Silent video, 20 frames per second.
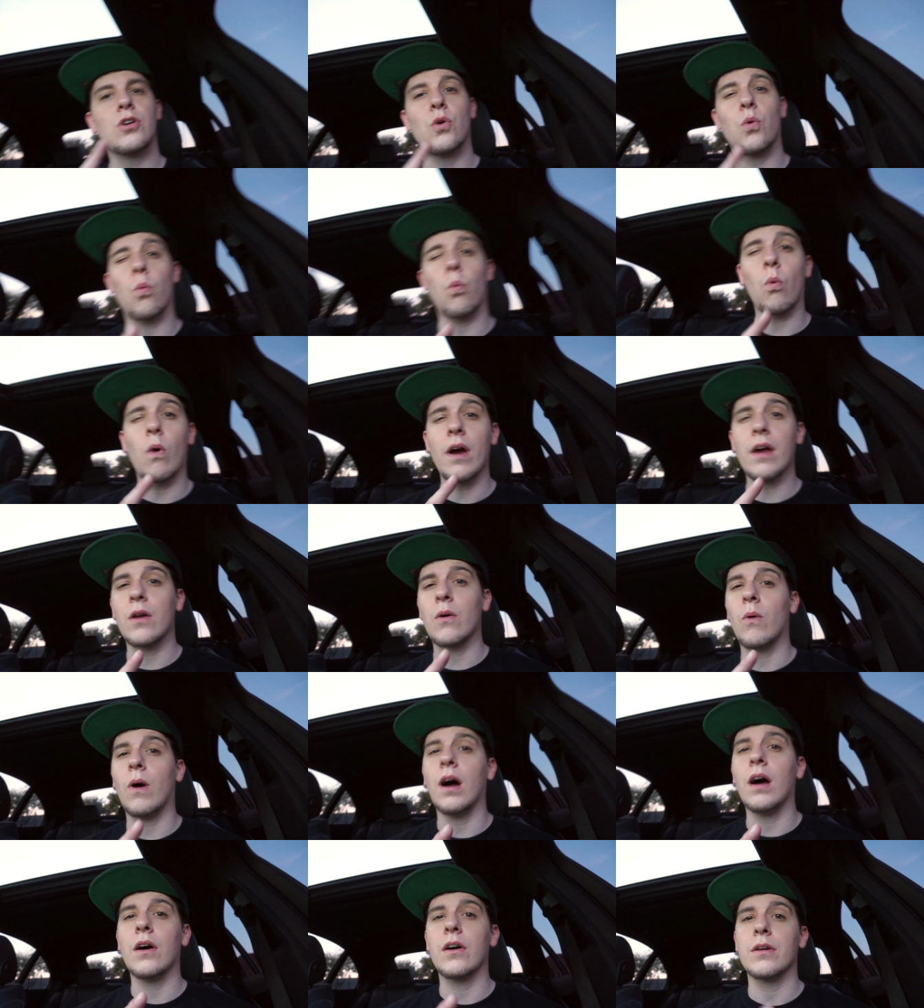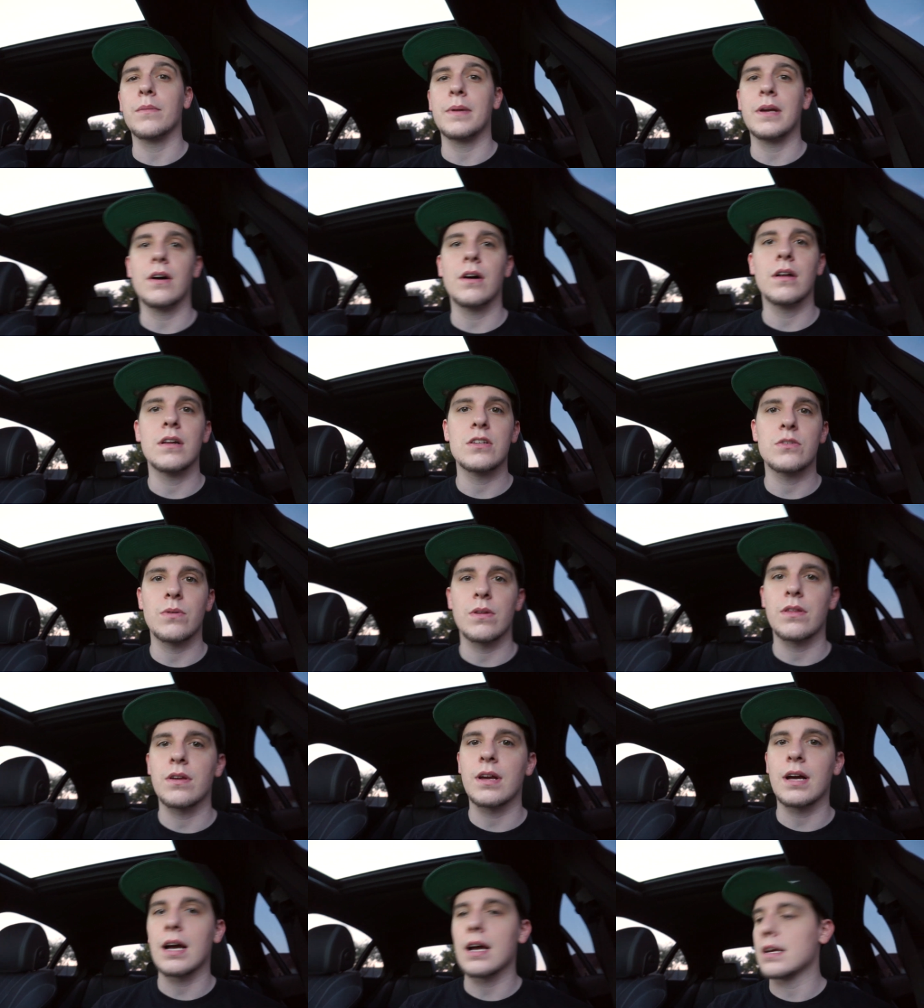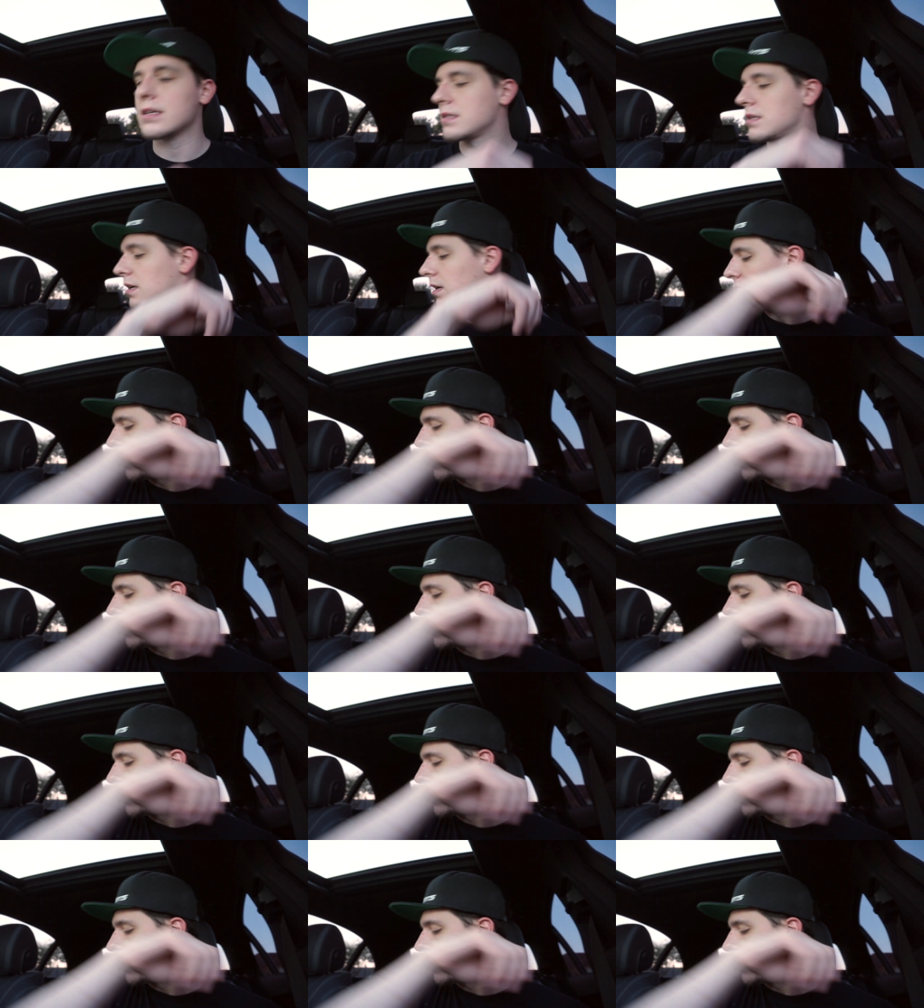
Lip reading: quite a while to be honest with you guys.